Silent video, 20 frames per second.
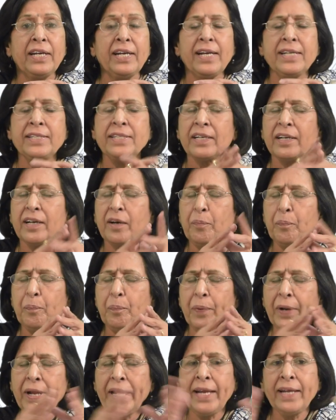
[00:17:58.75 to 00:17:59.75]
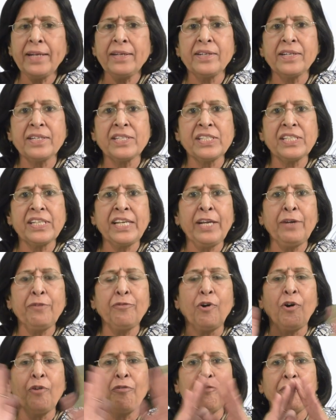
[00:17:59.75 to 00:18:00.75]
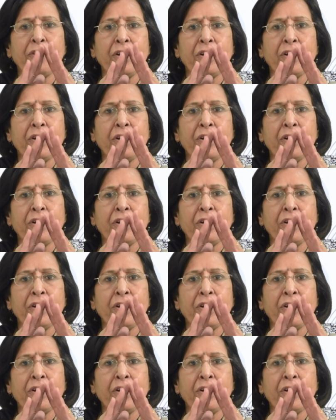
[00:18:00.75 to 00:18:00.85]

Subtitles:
Is a complete sieve of